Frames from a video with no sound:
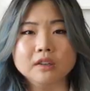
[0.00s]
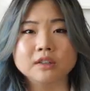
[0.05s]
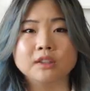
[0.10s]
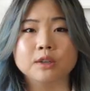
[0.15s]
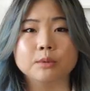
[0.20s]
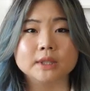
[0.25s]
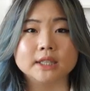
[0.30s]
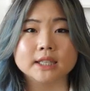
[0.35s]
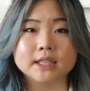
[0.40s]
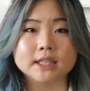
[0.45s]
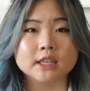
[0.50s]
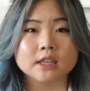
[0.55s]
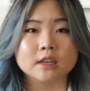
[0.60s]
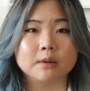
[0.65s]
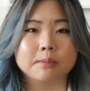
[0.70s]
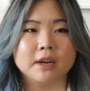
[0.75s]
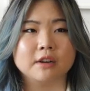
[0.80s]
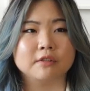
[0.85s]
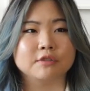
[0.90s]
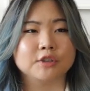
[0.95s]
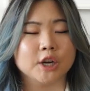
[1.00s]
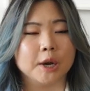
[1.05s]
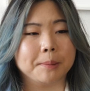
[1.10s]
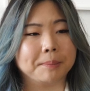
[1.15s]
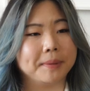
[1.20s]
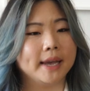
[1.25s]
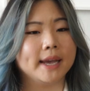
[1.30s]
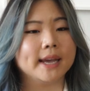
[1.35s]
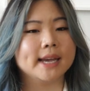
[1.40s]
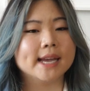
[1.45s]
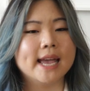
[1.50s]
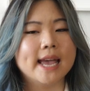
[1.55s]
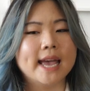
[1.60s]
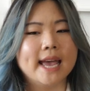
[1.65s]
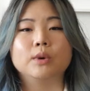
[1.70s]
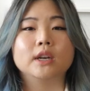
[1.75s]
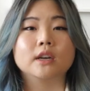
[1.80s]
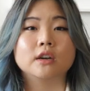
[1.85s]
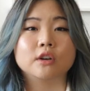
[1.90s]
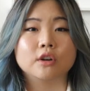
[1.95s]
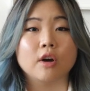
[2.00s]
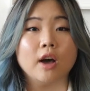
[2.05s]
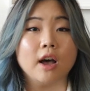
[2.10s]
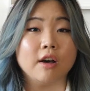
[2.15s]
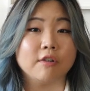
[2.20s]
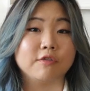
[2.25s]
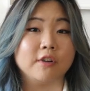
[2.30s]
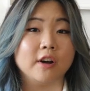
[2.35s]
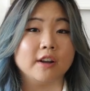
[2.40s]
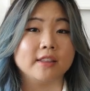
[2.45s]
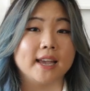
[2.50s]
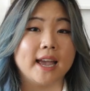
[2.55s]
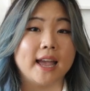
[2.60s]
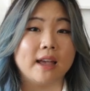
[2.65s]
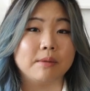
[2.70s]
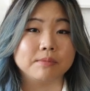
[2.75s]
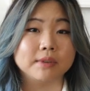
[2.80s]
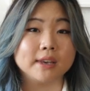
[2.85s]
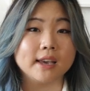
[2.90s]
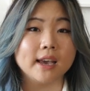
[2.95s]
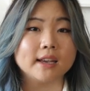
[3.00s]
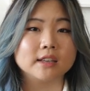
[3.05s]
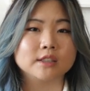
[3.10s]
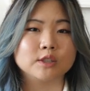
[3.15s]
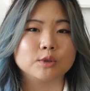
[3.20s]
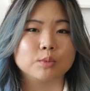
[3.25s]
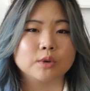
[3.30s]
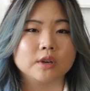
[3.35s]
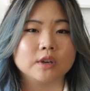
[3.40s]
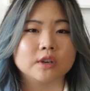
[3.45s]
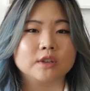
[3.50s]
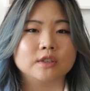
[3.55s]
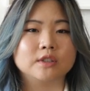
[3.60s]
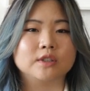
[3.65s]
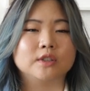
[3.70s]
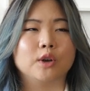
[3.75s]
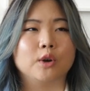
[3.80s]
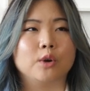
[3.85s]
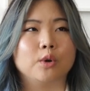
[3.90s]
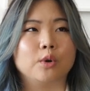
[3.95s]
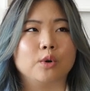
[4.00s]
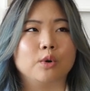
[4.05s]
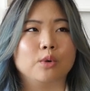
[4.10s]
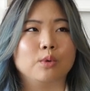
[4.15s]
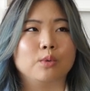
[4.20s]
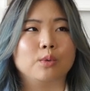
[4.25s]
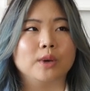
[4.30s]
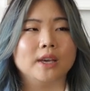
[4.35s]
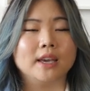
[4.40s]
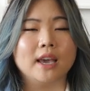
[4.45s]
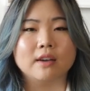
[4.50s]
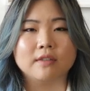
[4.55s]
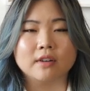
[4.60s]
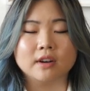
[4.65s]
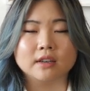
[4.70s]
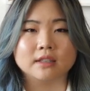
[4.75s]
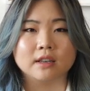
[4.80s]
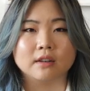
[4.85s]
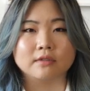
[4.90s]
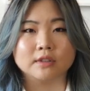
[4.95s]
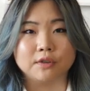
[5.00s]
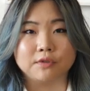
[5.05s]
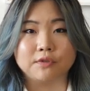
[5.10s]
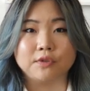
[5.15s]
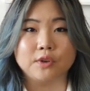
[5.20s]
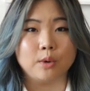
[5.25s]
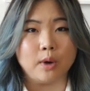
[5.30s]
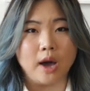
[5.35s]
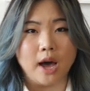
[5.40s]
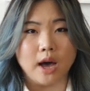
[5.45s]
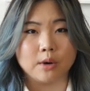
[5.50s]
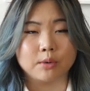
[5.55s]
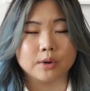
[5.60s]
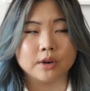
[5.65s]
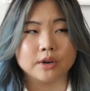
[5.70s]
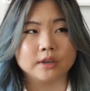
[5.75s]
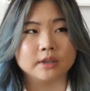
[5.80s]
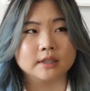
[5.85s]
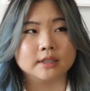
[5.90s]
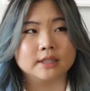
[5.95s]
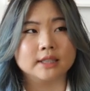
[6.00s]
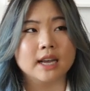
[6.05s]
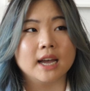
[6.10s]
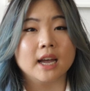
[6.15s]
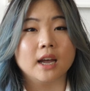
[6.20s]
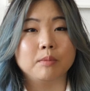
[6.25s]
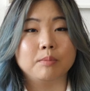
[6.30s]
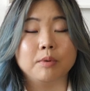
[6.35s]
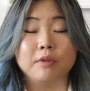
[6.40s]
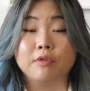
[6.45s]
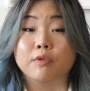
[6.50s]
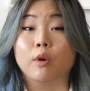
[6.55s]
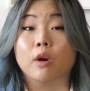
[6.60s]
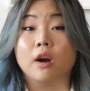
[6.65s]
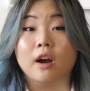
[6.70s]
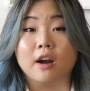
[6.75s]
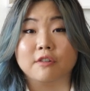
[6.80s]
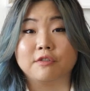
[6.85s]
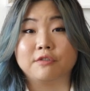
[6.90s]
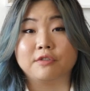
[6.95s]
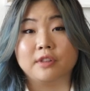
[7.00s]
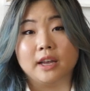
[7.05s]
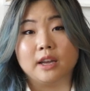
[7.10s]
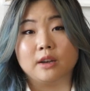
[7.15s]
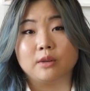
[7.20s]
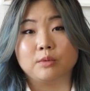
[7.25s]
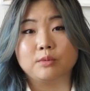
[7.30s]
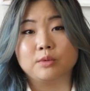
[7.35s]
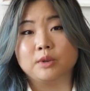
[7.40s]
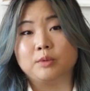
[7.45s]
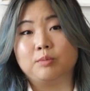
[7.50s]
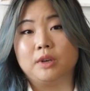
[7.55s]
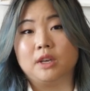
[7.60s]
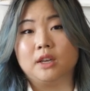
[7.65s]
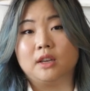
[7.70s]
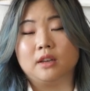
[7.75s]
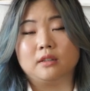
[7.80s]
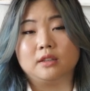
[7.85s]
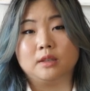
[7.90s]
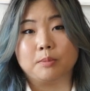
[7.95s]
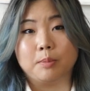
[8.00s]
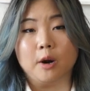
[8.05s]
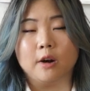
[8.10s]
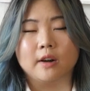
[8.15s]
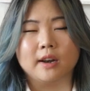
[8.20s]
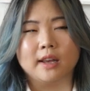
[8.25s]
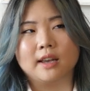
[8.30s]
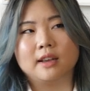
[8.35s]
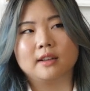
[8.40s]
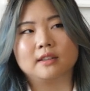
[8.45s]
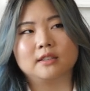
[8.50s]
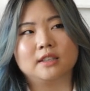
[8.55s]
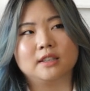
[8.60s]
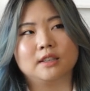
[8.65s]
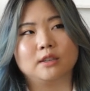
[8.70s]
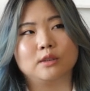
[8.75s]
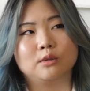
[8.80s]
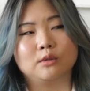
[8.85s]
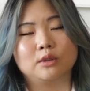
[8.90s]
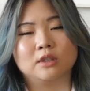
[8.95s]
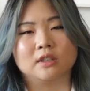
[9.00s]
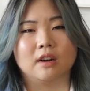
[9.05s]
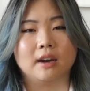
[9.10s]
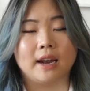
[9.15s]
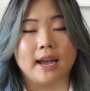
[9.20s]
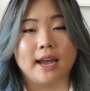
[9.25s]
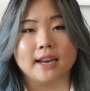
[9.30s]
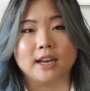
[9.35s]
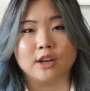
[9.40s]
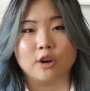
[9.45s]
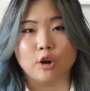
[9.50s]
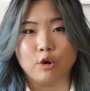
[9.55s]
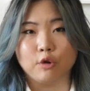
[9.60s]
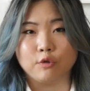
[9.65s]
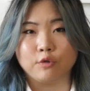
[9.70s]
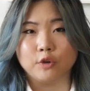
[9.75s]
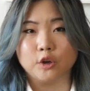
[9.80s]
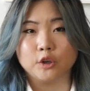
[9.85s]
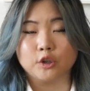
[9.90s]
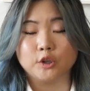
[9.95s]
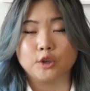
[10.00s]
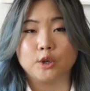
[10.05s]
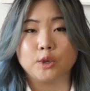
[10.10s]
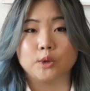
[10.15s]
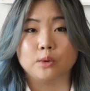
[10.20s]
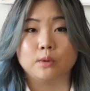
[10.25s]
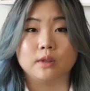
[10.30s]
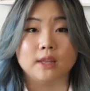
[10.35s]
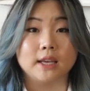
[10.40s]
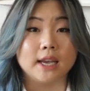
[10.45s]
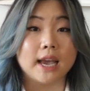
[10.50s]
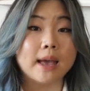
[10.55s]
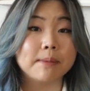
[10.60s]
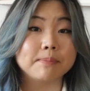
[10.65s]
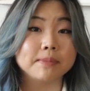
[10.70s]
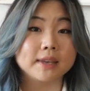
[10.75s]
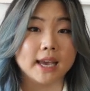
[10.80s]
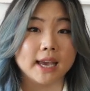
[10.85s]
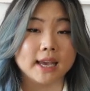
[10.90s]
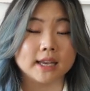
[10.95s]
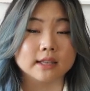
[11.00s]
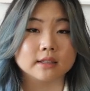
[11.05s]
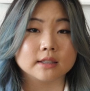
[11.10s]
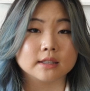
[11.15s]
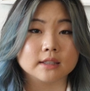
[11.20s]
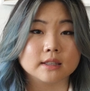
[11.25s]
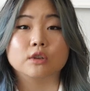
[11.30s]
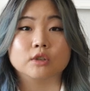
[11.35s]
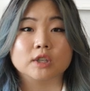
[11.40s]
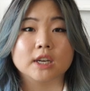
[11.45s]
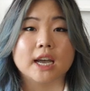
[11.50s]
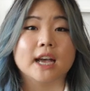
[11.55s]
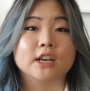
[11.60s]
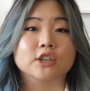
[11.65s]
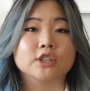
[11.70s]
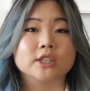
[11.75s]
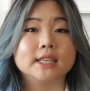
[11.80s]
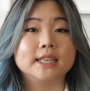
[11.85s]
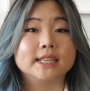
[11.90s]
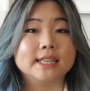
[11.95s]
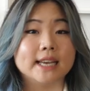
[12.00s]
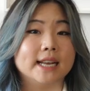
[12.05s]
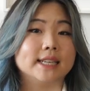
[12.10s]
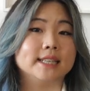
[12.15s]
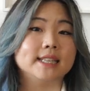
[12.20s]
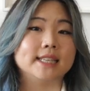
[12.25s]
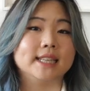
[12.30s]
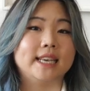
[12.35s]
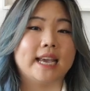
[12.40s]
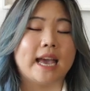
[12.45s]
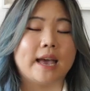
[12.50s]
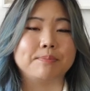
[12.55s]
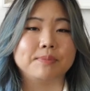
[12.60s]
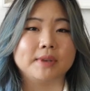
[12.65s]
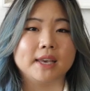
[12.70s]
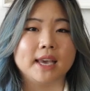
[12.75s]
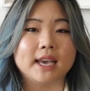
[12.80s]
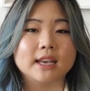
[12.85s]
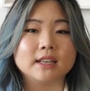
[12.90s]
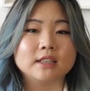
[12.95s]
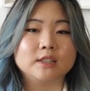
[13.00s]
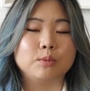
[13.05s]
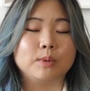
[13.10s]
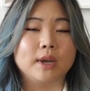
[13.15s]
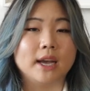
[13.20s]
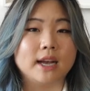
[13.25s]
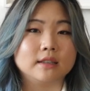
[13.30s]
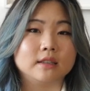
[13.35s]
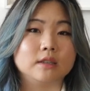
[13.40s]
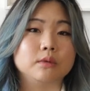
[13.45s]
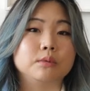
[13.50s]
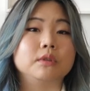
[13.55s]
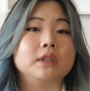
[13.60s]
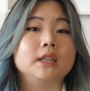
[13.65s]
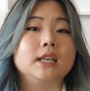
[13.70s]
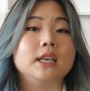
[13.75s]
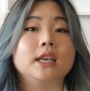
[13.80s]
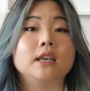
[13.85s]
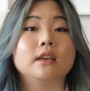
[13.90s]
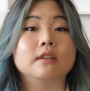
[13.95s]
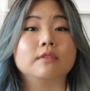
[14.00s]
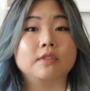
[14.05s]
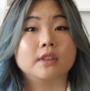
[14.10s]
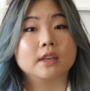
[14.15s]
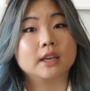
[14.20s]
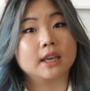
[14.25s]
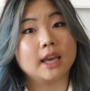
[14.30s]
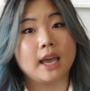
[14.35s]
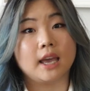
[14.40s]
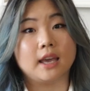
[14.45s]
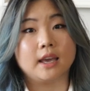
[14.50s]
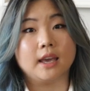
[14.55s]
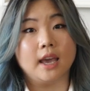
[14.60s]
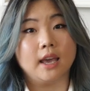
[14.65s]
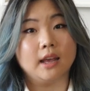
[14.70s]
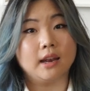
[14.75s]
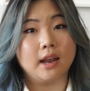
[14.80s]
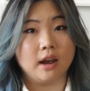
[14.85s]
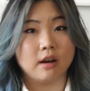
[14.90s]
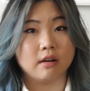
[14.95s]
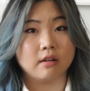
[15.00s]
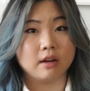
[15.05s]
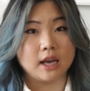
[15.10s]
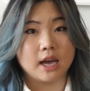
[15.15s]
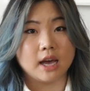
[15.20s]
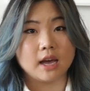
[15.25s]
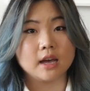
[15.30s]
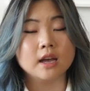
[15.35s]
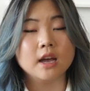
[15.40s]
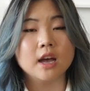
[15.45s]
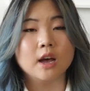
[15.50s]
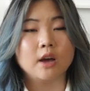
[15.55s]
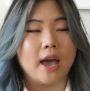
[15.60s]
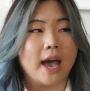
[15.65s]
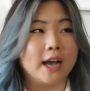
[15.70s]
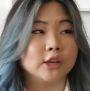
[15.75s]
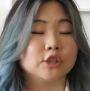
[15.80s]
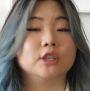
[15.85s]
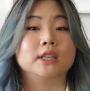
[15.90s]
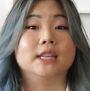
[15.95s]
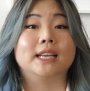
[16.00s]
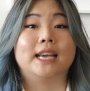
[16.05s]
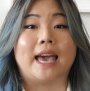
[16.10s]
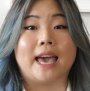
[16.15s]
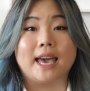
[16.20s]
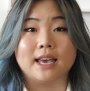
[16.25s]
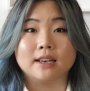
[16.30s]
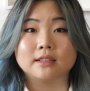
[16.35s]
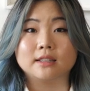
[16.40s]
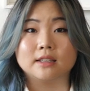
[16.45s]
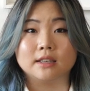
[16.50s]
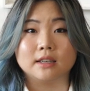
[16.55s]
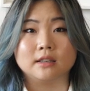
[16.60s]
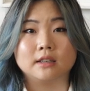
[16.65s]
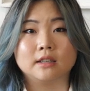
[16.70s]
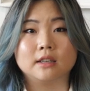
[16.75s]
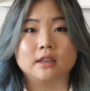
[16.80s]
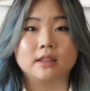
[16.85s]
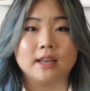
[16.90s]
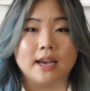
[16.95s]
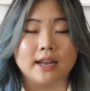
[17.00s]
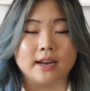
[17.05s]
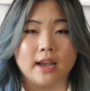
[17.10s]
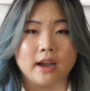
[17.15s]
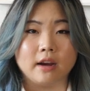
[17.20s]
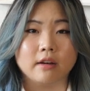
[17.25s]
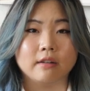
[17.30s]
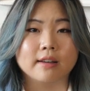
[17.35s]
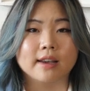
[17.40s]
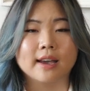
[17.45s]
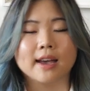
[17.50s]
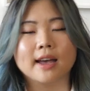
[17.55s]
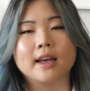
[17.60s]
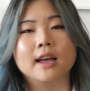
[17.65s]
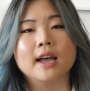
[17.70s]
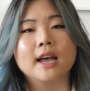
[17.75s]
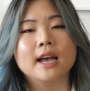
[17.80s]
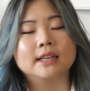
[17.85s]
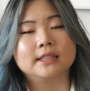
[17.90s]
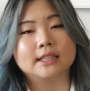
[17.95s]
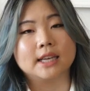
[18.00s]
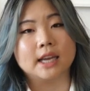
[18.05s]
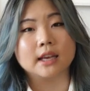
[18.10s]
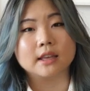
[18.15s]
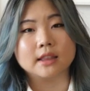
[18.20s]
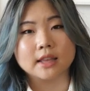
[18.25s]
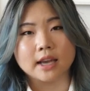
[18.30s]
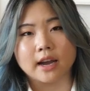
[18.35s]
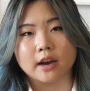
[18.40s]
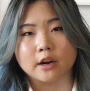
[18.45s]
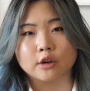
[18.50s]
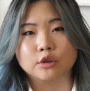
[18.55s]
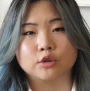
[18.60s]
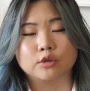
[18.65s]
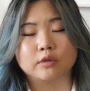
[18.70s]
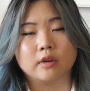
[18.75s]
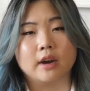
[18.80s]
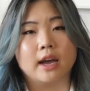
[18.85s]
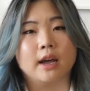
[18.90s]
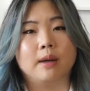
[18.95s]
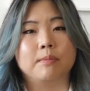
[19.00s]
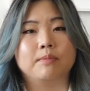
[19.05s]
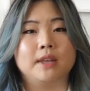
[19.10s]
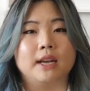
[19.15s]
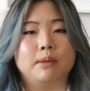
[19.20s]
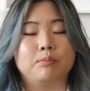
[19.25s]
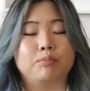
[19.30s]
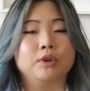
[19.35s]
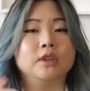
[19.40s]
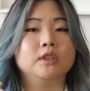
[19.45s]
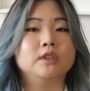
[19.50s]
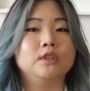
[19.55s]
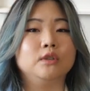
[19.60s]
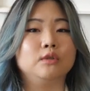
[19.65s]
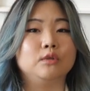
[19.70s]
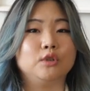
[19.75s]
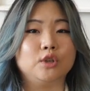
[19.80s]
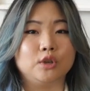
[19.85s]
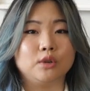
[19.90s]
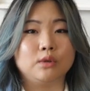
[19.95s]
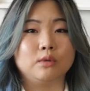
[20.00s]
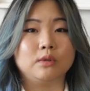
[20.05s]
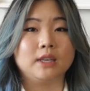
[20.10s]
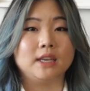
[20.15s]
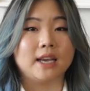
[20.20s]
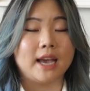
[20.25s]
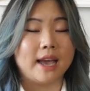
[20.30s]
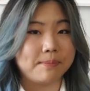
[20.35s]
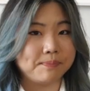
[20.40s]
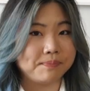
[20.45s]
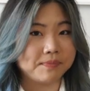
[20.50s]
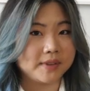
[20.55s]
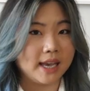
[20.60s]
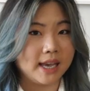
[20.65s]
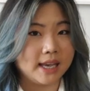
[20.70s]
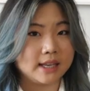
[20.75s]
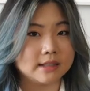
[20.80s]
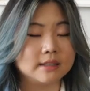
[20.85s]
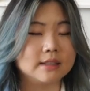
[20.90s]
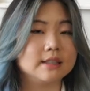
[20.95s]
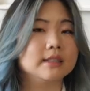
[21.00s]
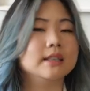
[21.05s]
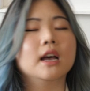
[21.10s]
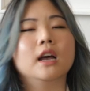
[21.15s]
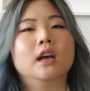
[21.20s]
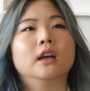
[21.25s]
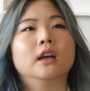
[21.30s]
So we did a good amount of shopping. We didn't know how far the M gates were, so we gave ourselves a few hours before our flight would be departing to start heading over to the M gates. So to actually get to the M gates, we had to leave the K gate area, actually exit that area, take the air tram that brings you to the M gates.